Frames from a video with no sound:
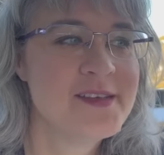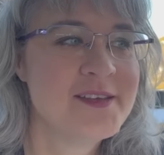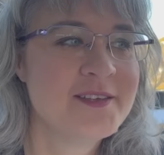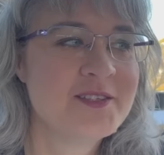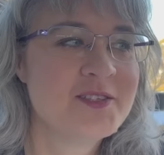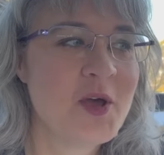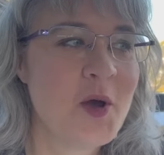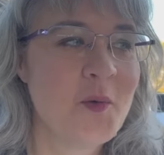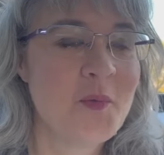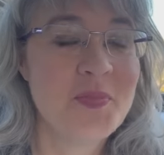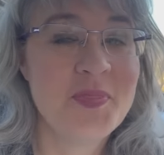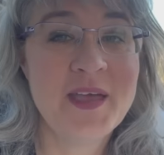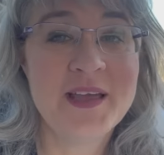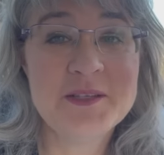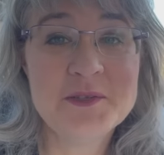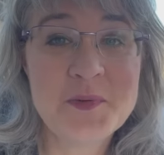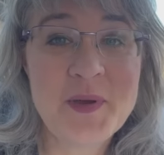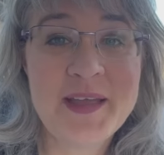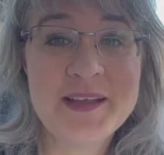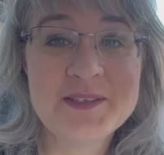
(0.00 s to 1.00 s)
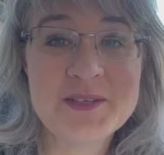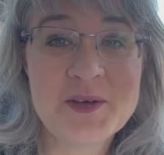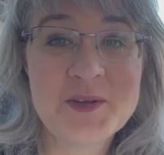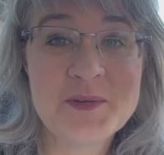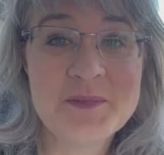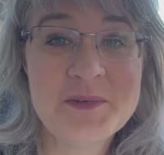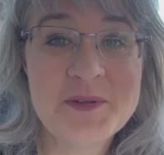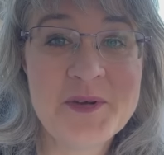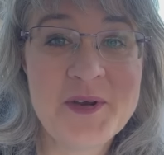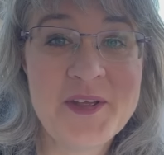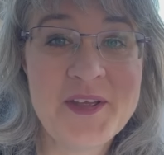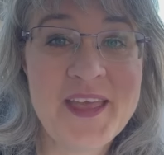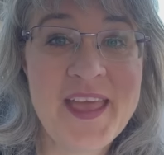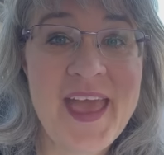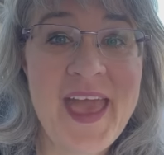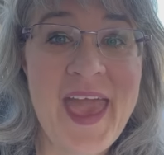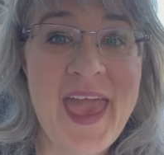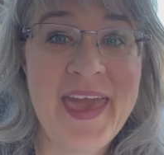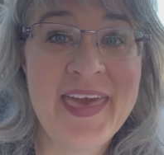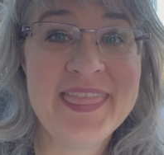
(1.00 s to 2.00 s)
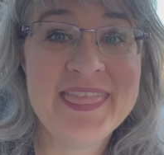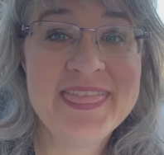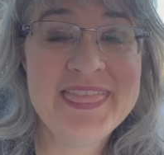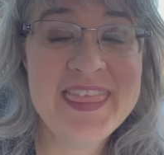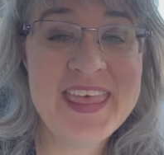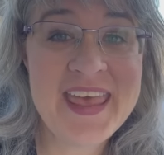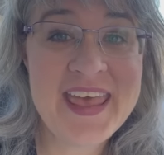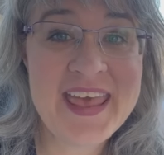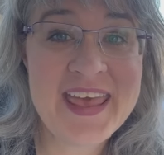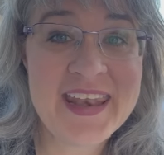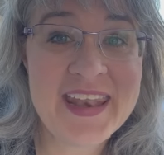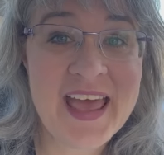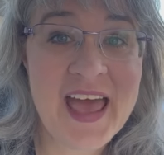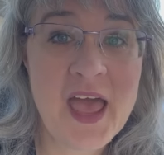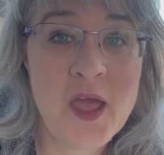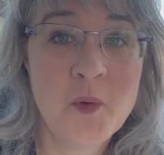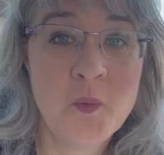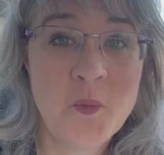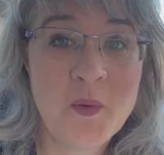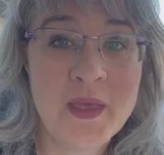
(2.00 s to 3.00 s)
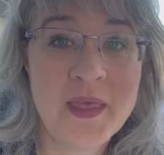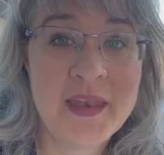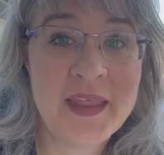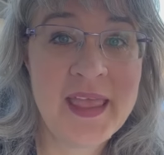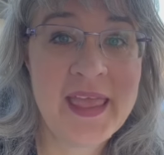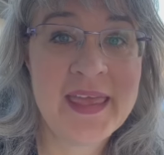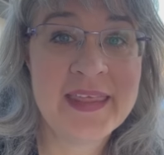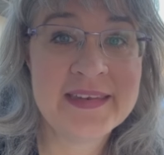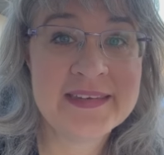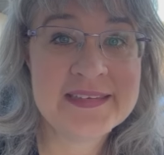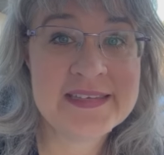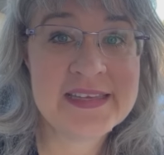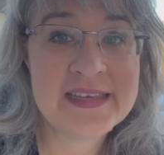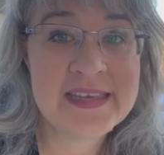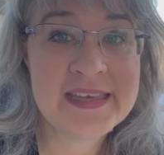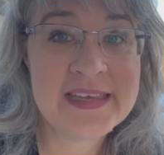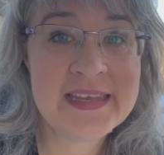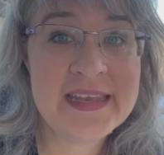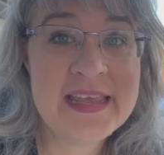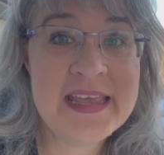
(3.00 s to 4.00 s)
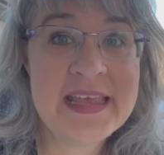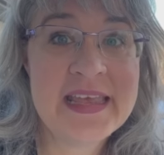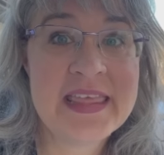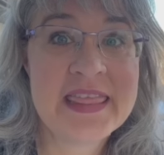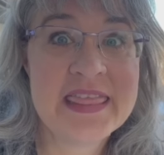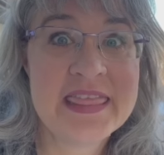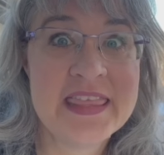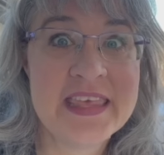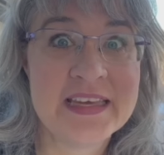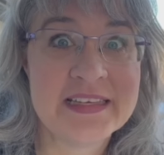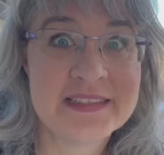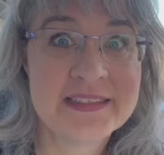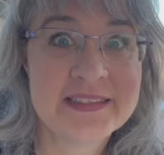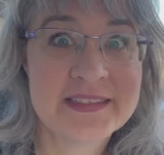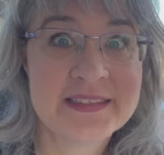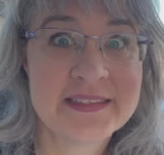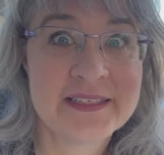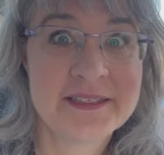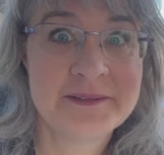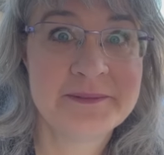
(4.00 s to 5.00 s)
So that's why I told him to do it. And then I went and did this.